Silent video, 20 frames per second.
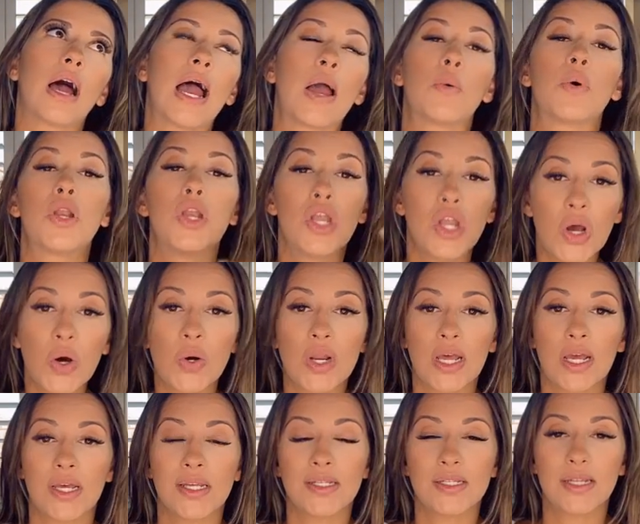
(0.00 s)
I would
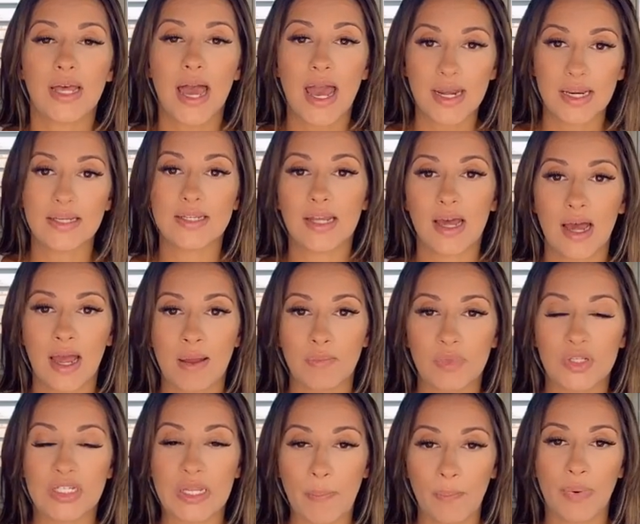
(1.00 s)
notice anytime
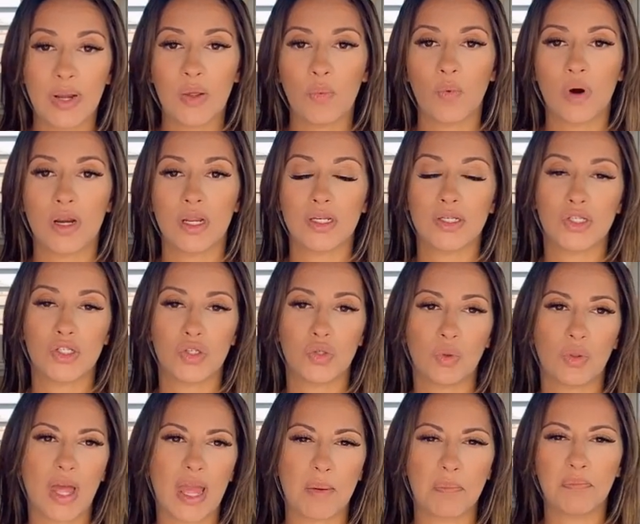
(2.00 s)
somebody wanted
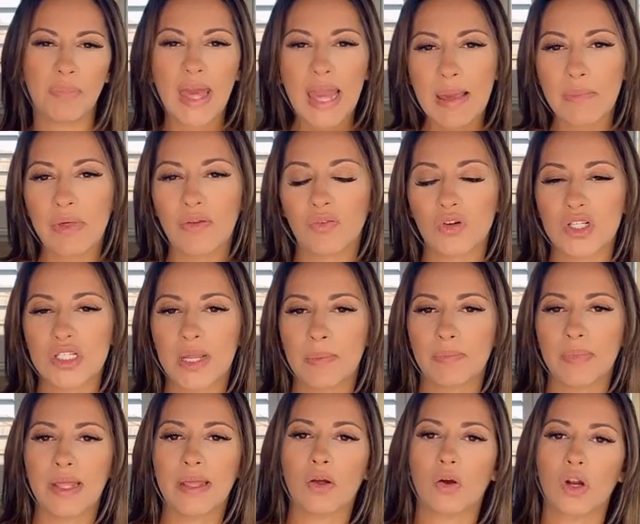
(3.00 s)
to like pay me for
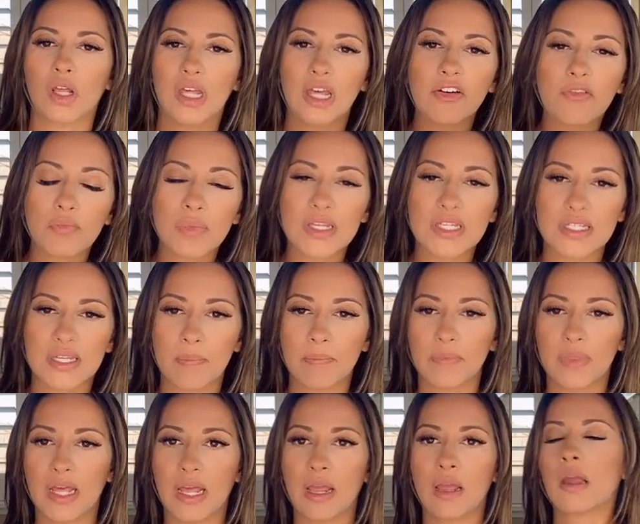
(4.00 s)
something or give me
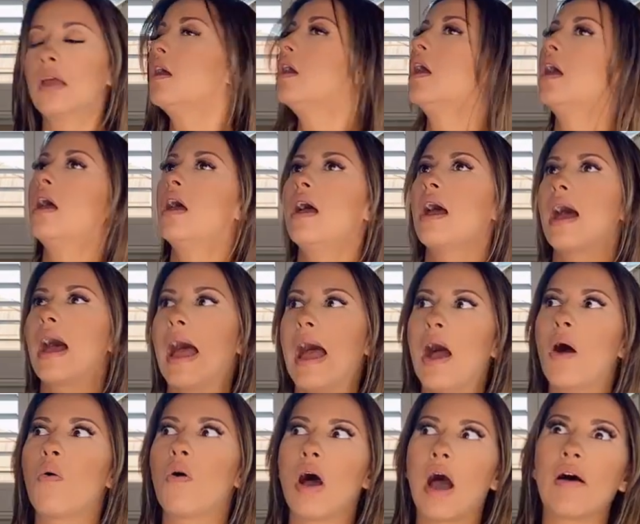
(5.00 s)
something,
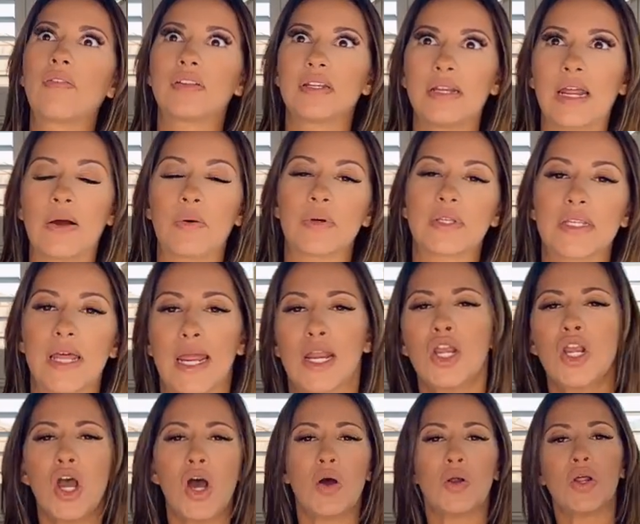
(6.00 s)
how often I was like,
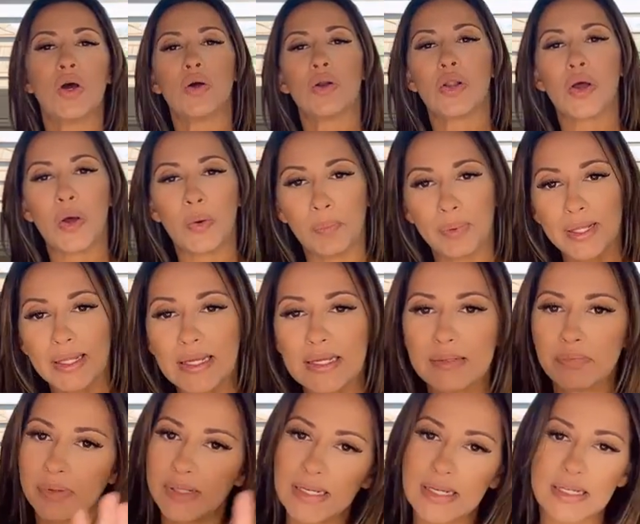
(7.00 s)
no,
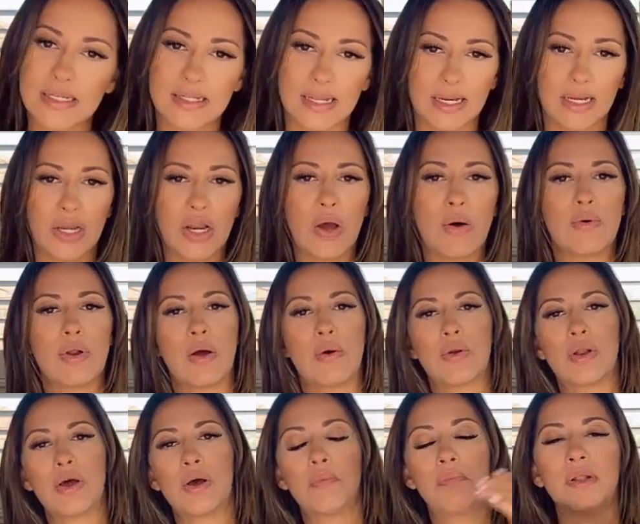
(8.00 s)
please, like,
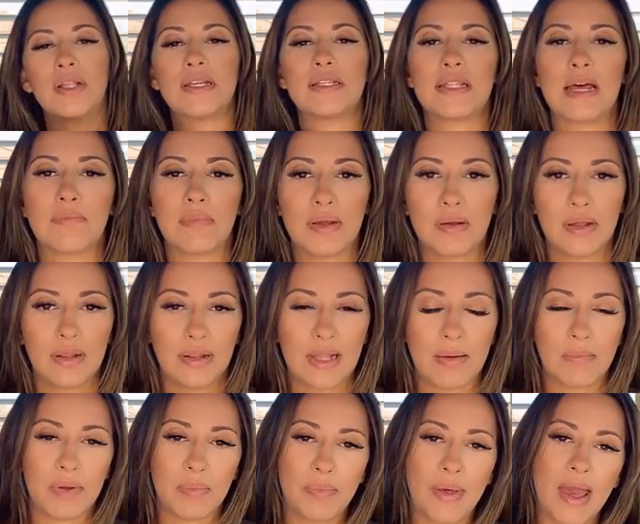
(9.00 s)
no, please let
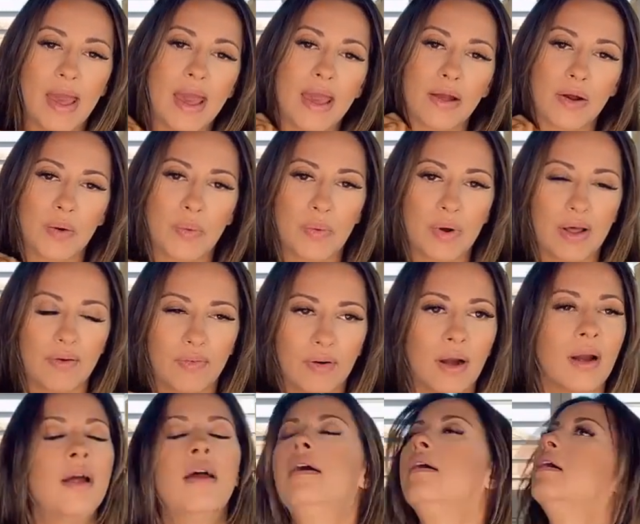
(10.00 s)
me pay or whatever.